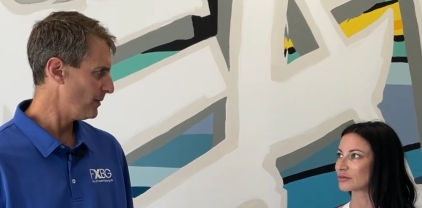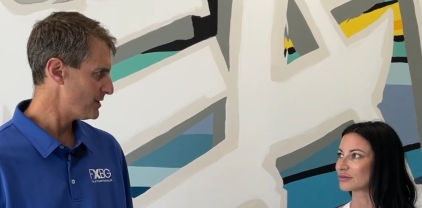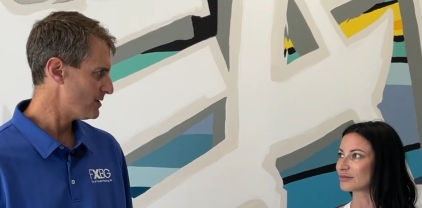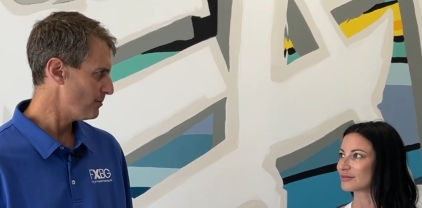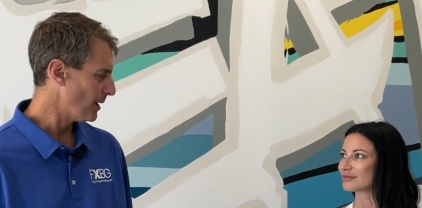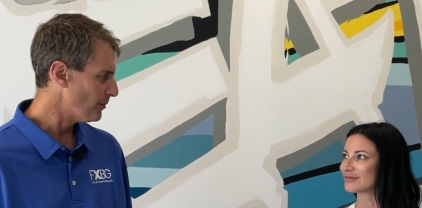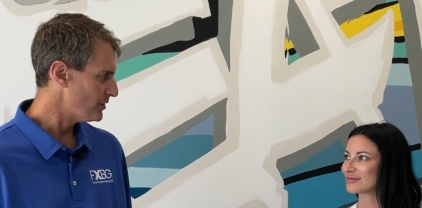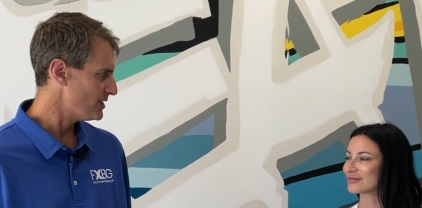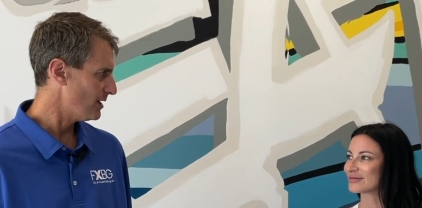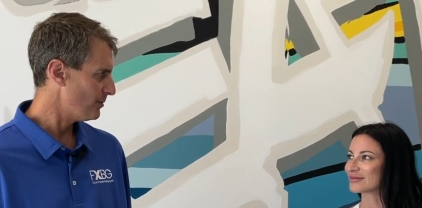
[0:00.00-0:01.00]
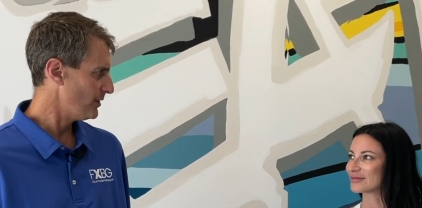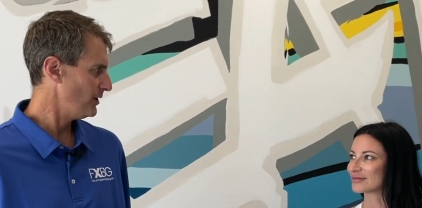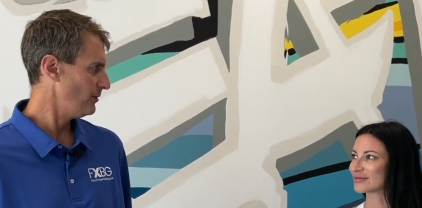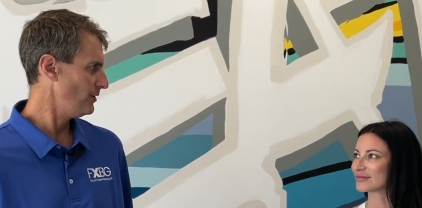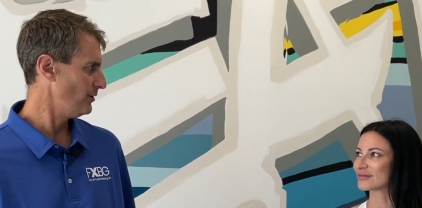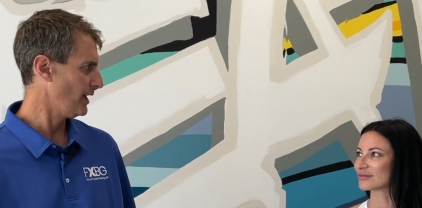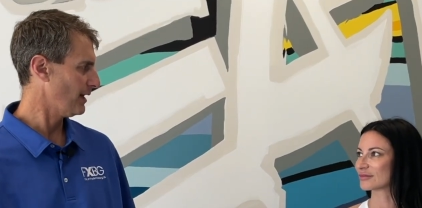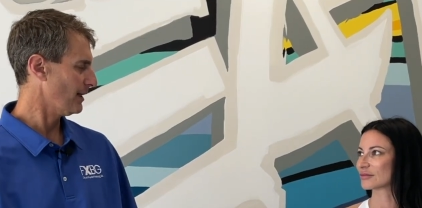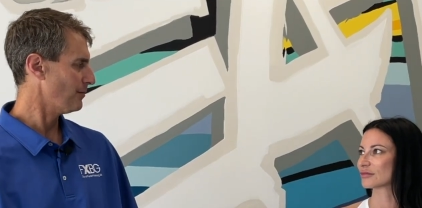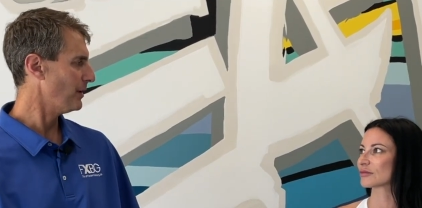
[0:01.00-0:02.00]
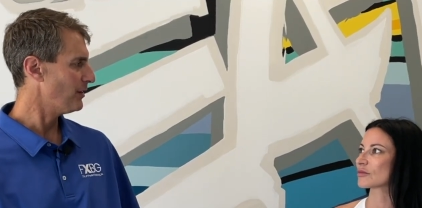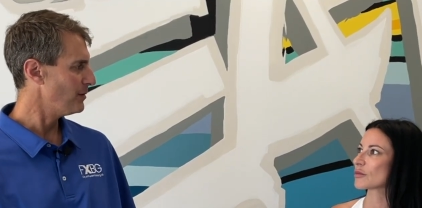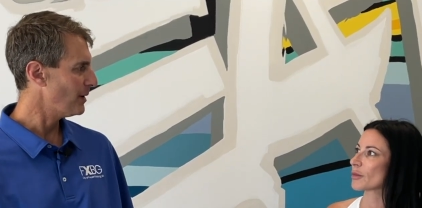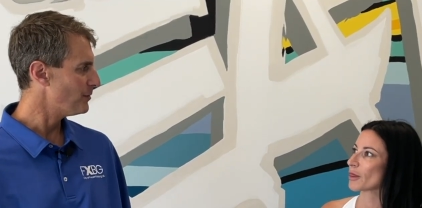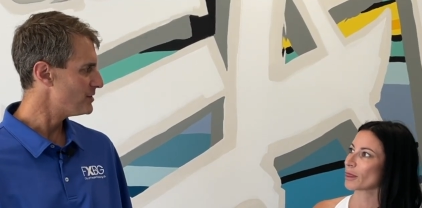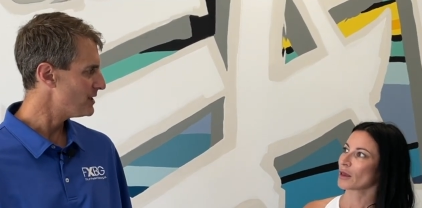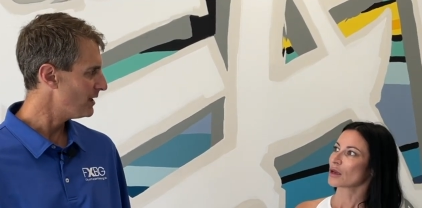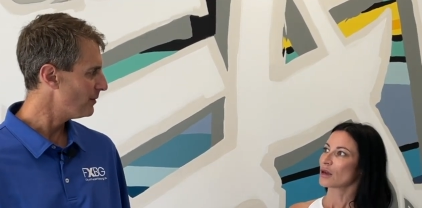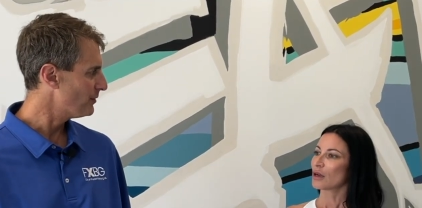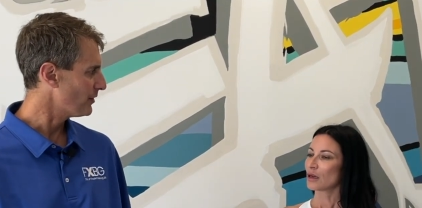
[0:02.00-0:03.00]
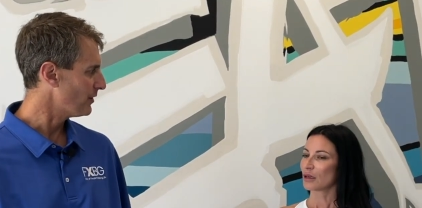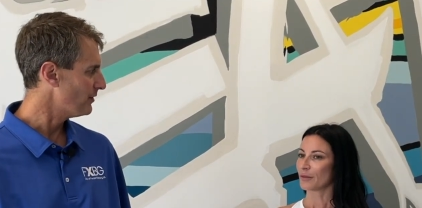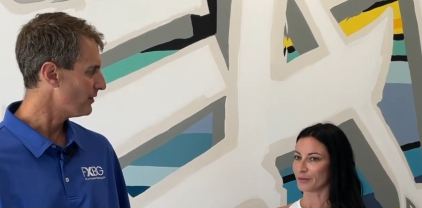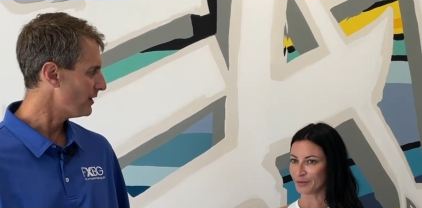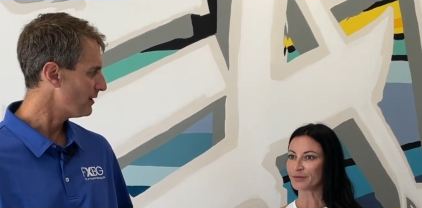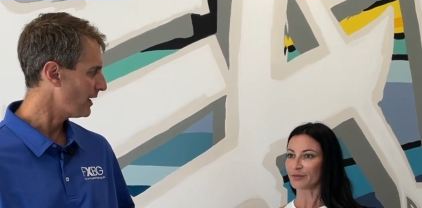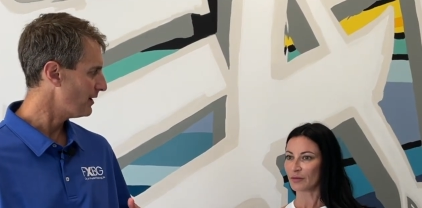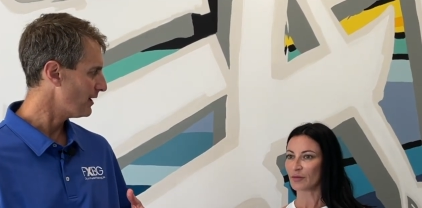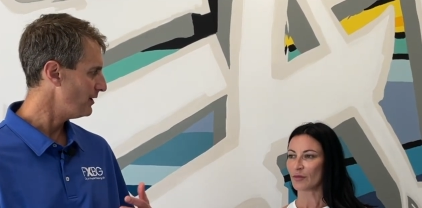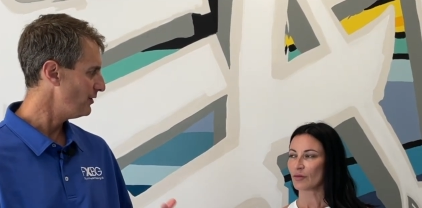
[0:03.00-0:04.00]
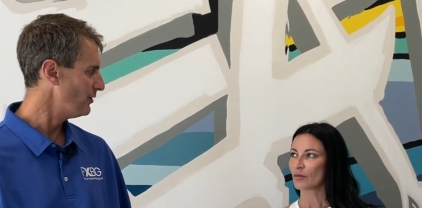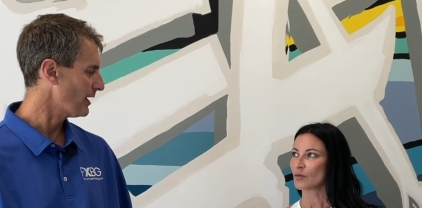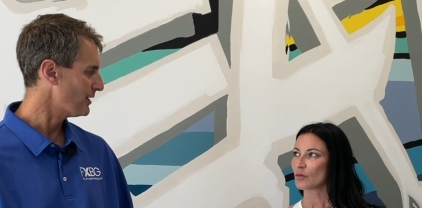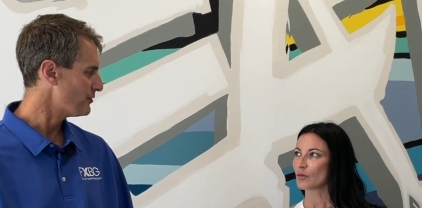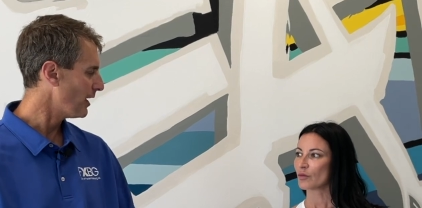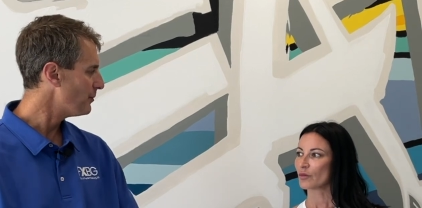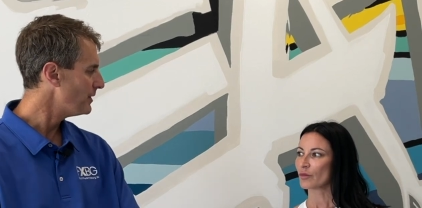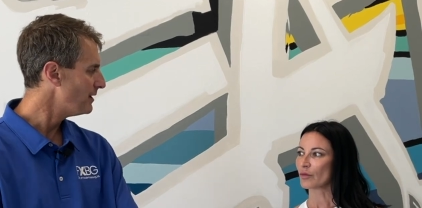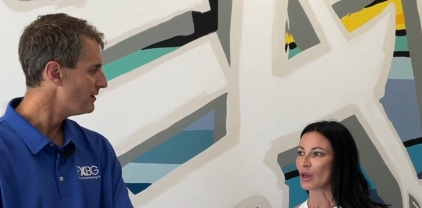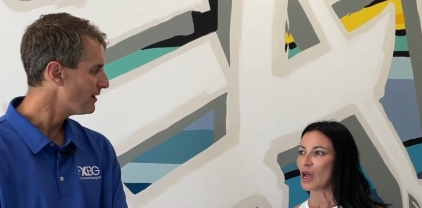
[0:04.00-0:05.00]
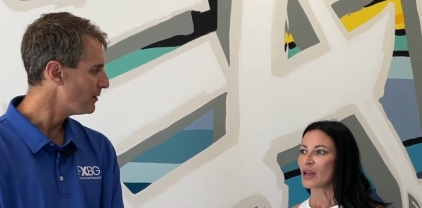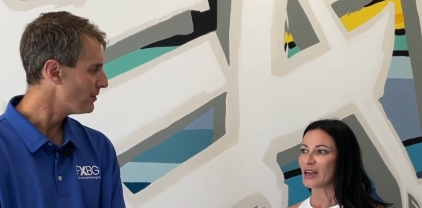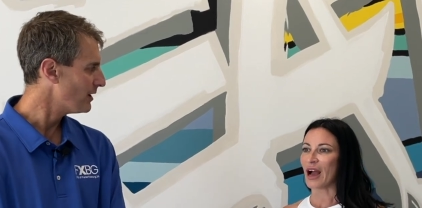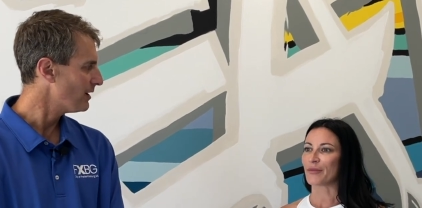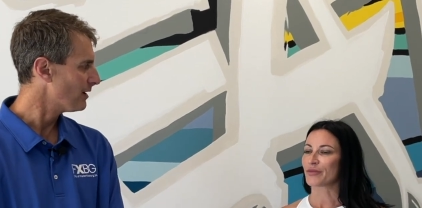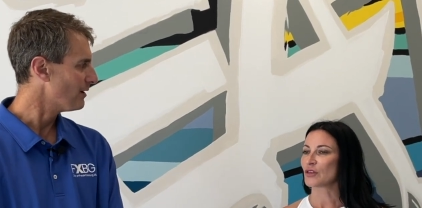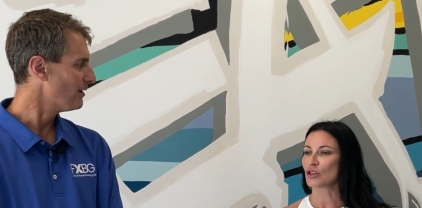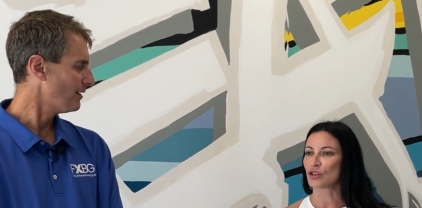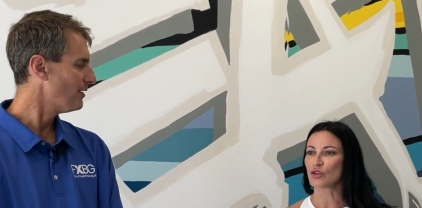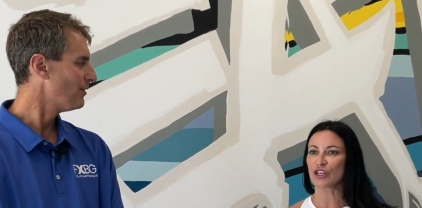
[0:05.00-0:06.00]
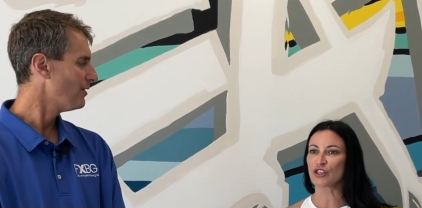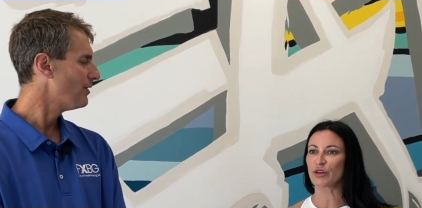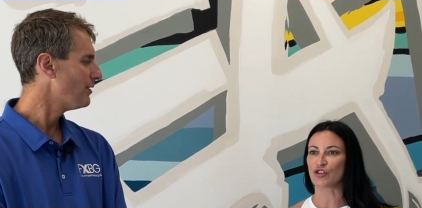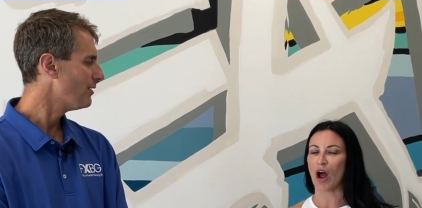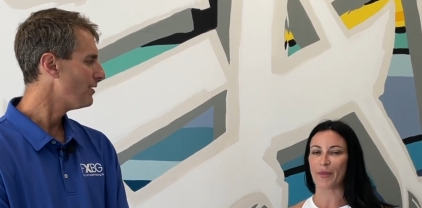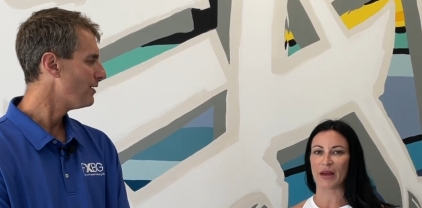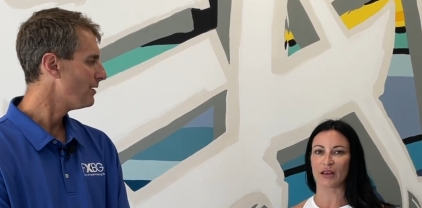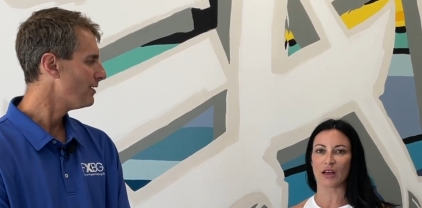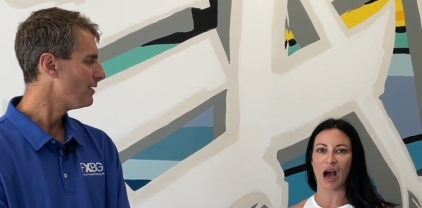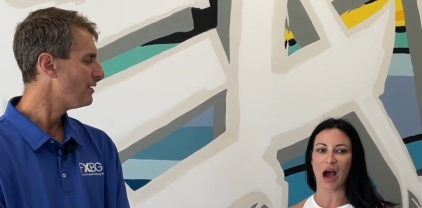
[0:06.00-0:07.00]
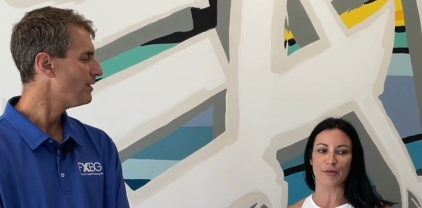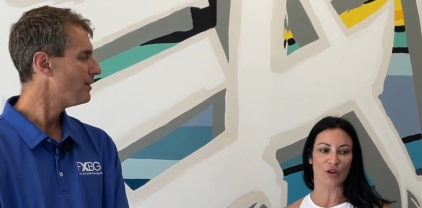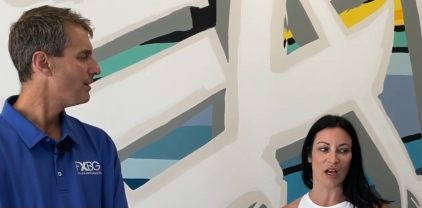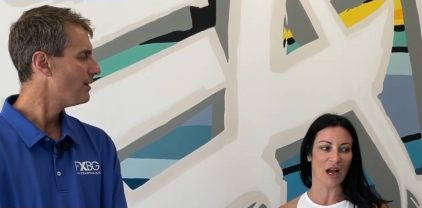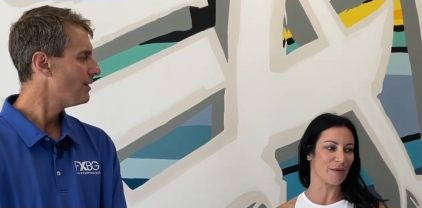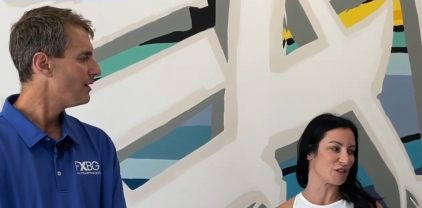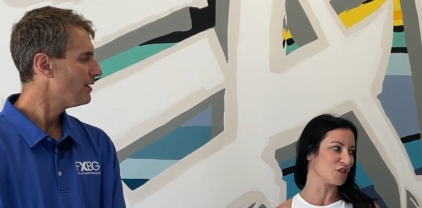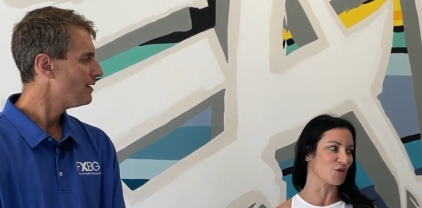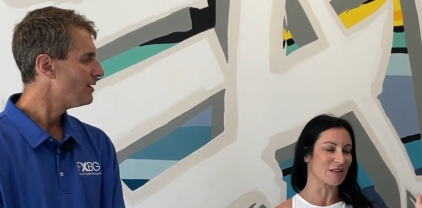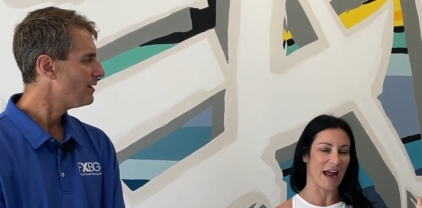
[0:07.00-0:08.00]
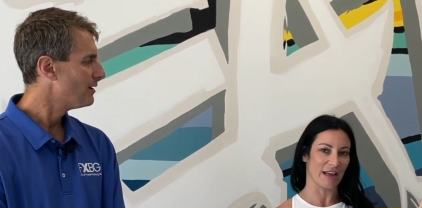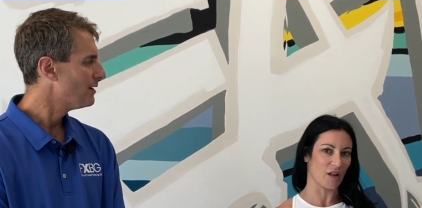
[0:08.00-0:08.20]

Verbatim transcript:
Speaker 1: mentioned, membership, or you, you get like monthly memberships, or is mm -hmm. it mm-hmm. kind of, can you do like a drop in type yeah. thing? Or?
Speaker 2: You can do a drop in. Um, you can come and use any